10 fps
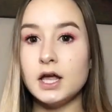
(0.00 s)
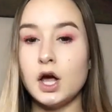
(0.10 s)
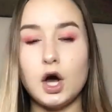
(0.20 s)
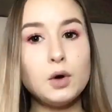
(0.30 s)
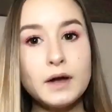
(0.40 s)

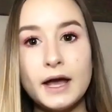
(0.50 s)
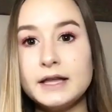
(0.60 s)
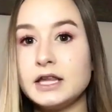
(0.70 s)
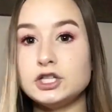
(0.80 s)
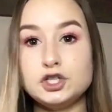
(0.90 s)
okay,
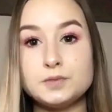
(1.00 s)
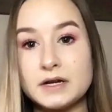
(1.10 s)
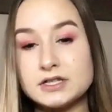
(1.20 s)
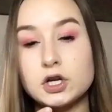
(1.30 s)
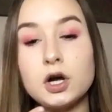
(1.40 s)
like, did you
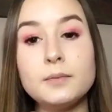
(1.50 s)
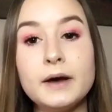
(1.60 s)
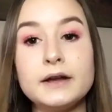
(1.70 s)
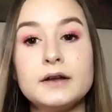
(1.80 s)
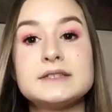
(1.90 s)
press the call
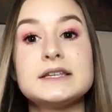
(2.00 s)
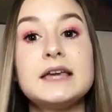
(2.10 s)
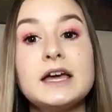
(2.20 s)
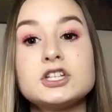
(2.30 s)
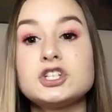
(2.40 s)
button? I was like,
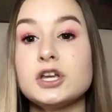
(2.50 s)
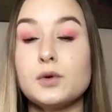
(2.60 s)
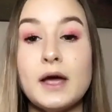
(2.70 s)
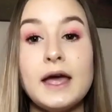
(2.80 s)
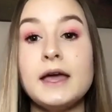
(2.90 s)
yeah. She's like,
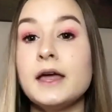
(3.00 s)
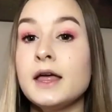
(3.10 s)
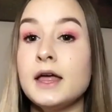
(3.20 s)
okay.